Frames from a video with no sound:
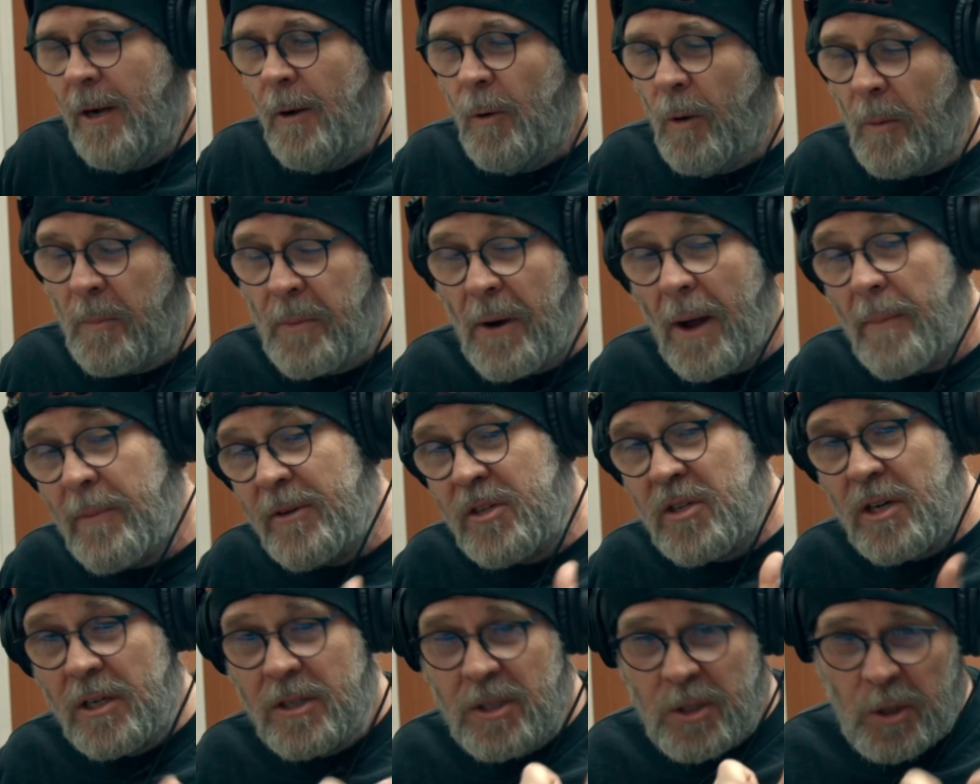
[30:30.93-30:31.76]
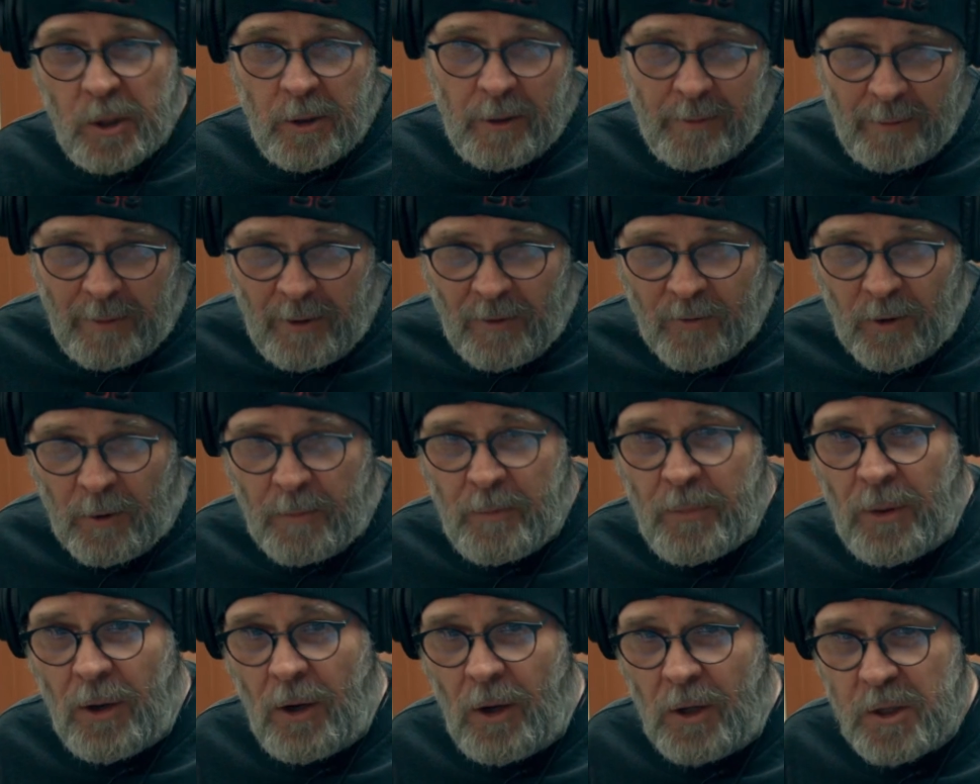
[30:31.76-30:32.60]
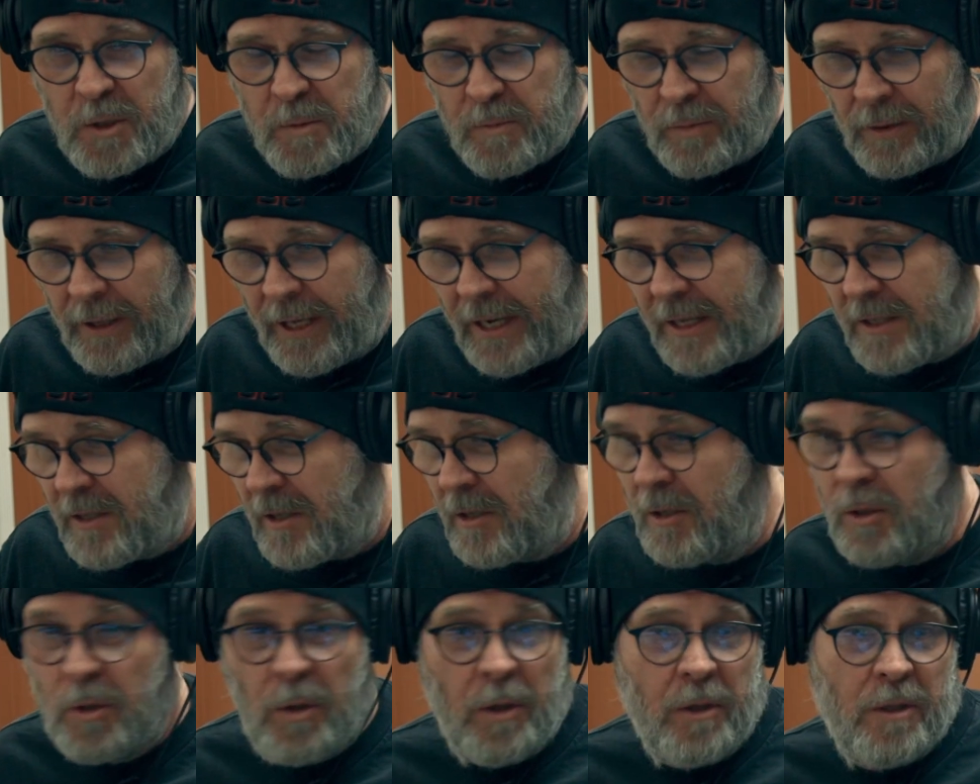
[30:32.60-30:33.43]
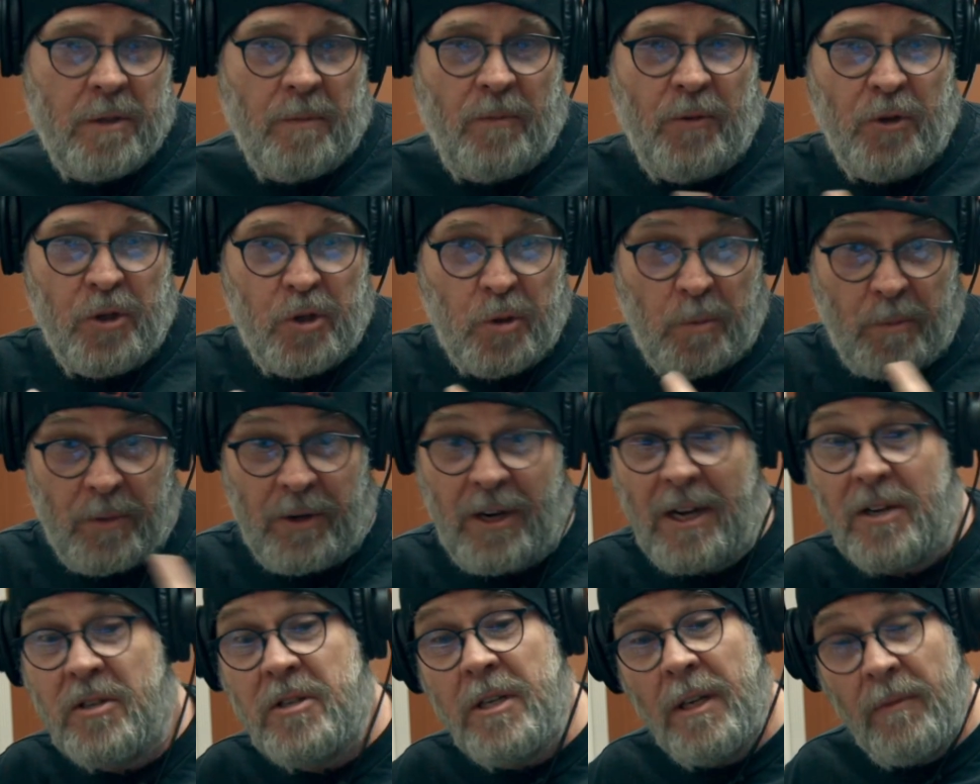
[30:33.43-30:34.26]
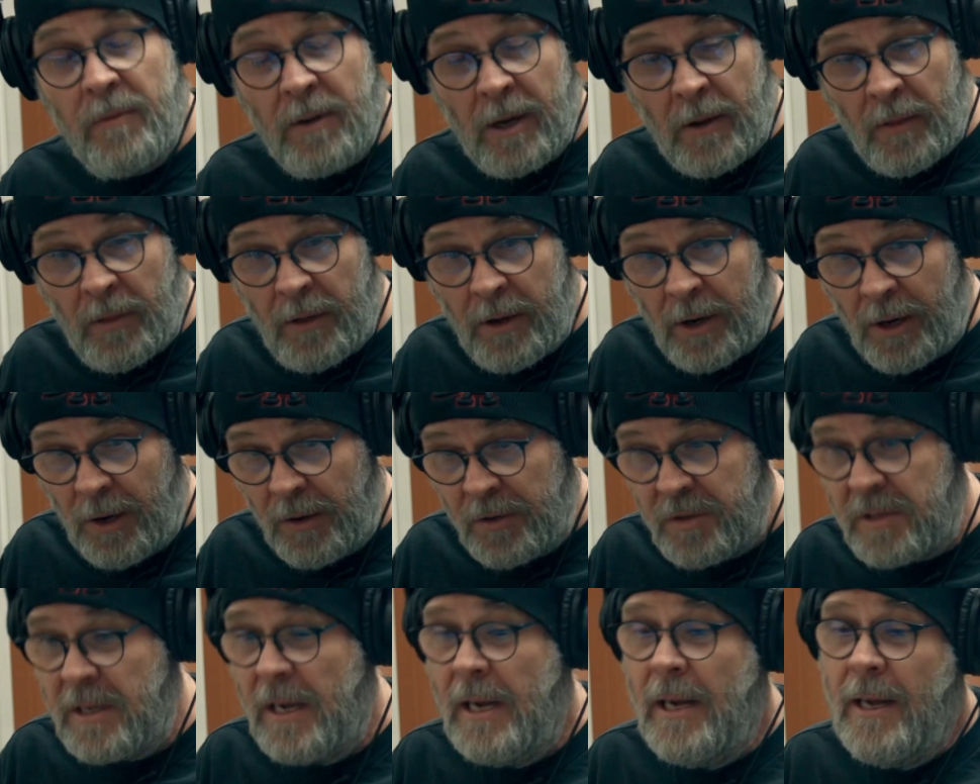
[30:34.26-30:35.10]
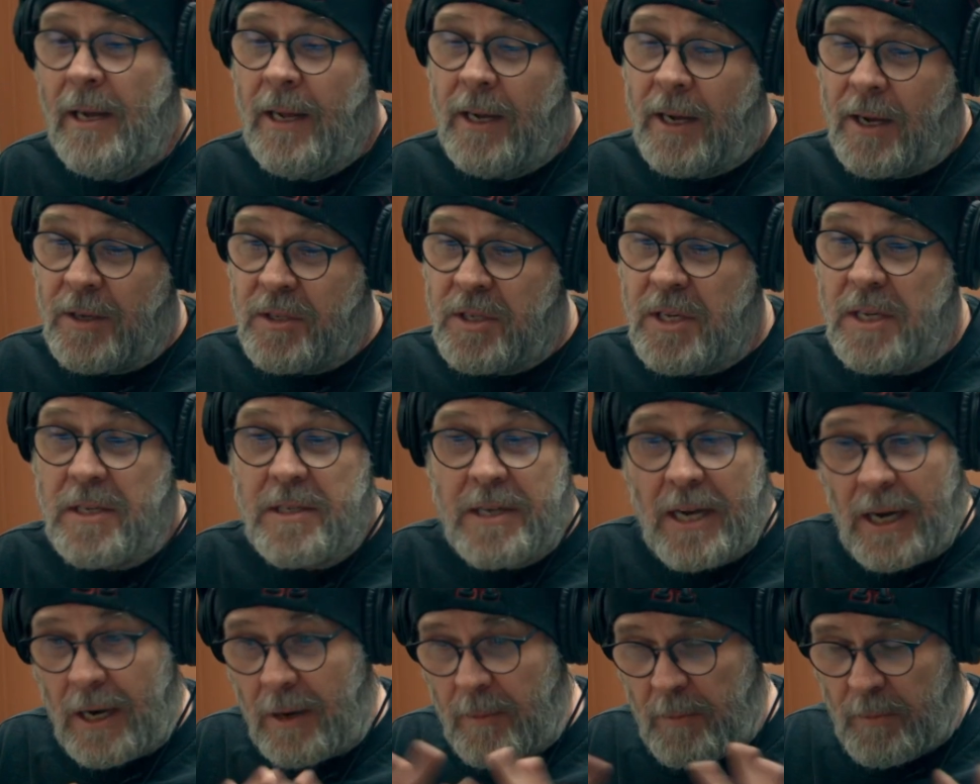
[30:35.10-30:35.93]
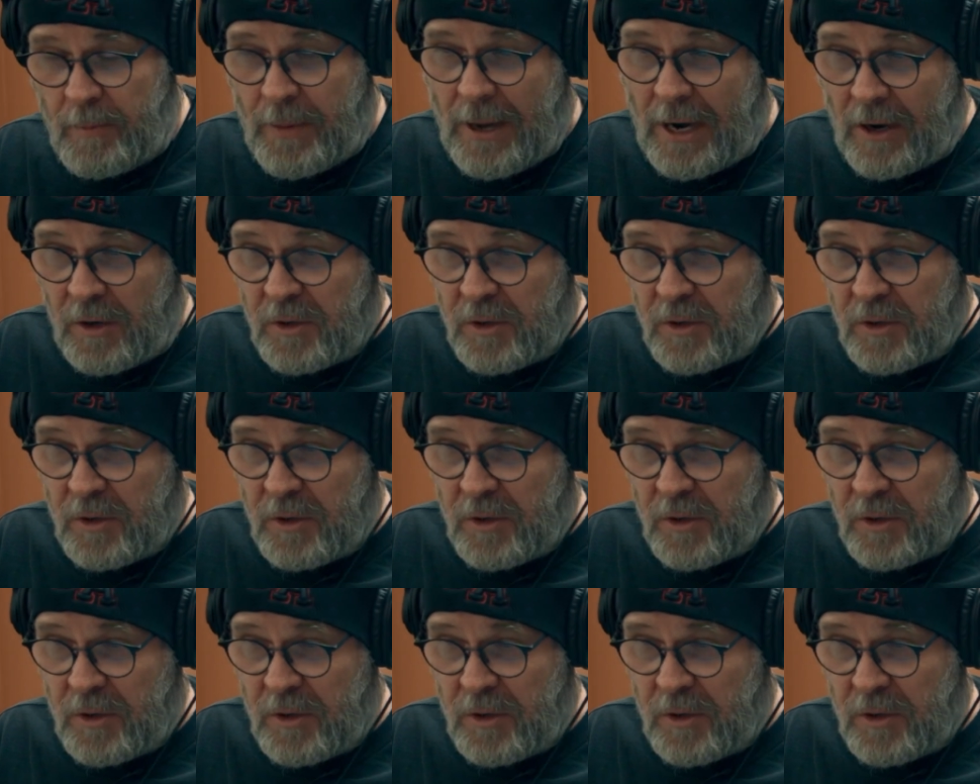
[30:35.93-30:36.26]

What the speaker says: We'll probably start doing them over at Paul's place and doing some virtual production even on those, because he's got a better